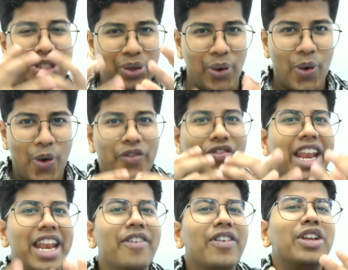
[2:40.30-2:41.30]
So
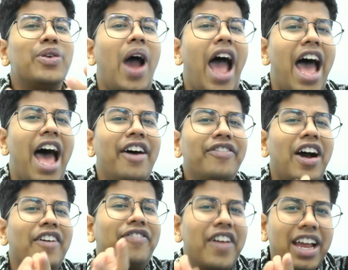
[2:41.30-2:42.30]
whenever you have
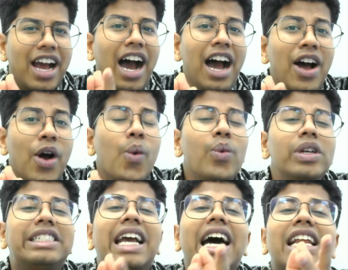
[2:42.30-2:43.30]
a figure
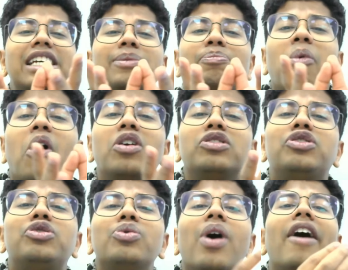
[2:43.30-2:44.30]
which
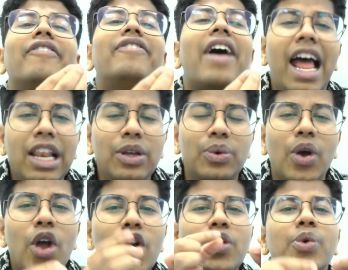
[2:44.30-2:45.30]
corresponds to a value,
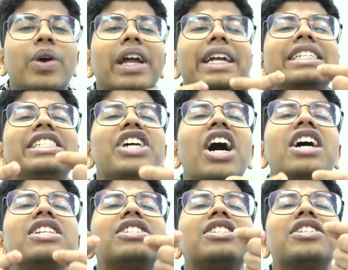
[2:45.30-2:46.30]
you can
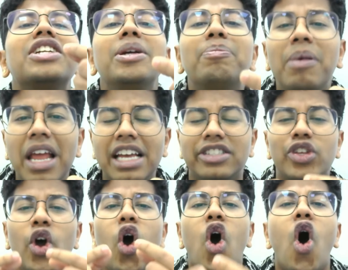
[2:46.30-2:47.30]
just
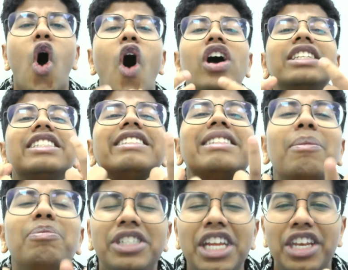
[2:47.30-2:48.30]
replace or
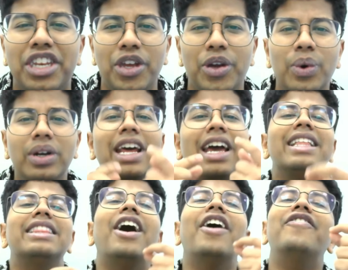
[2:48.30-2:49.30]
substitute
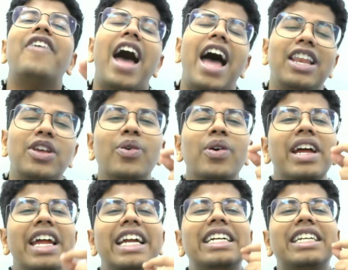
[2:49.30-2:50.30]
the value
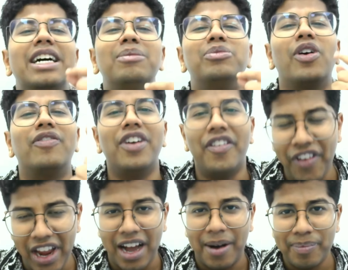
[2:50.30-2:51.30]
in terms of the
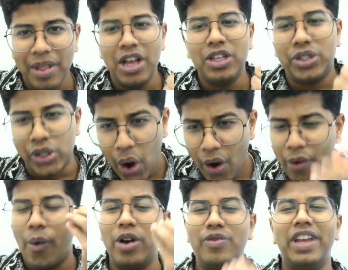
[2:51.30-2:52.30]
figure.
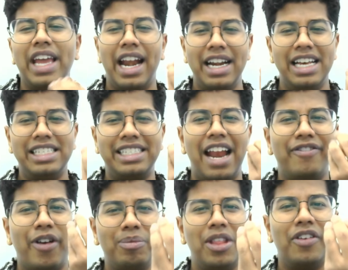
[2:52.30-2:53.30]
So what we can
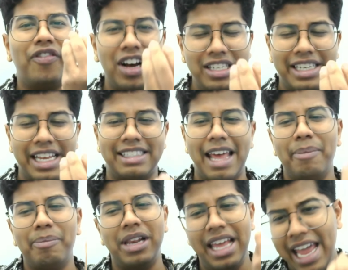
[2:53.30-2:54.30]
understand from the first
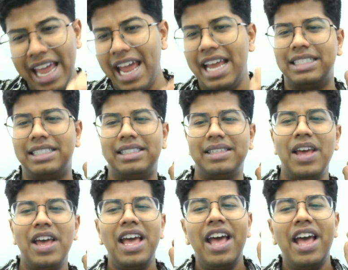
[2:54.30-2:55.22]
example is,